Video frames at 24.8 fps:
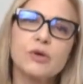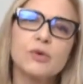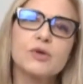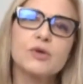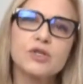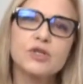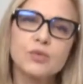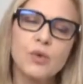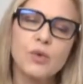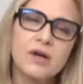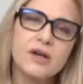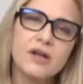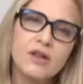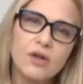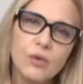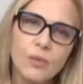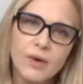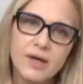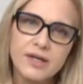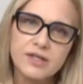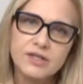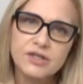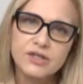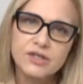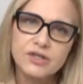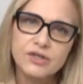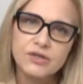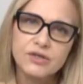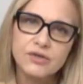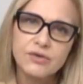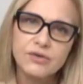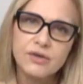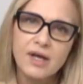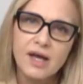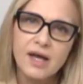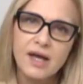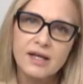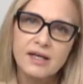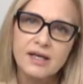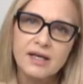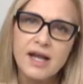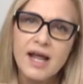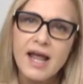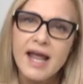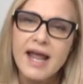was one of the ways to do that.